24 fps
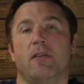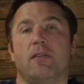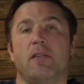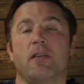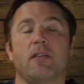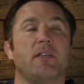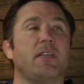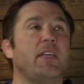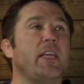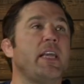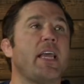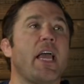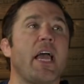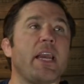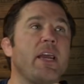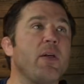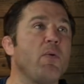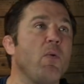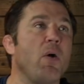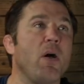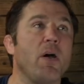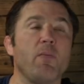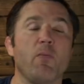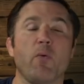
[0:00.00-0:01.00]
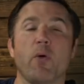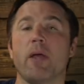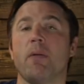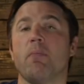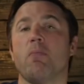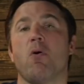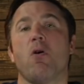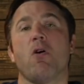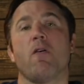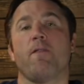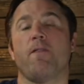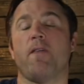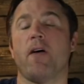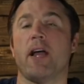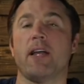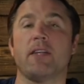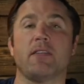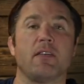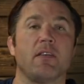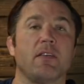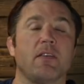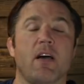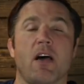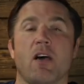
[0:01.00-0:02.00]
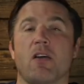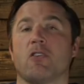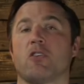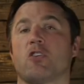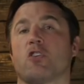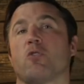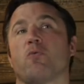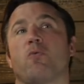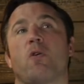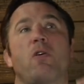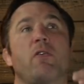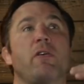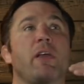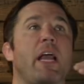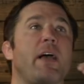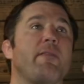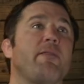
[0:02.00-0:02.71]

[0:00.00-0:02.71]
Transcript: to see anyone win more fights than Donald Cerrone,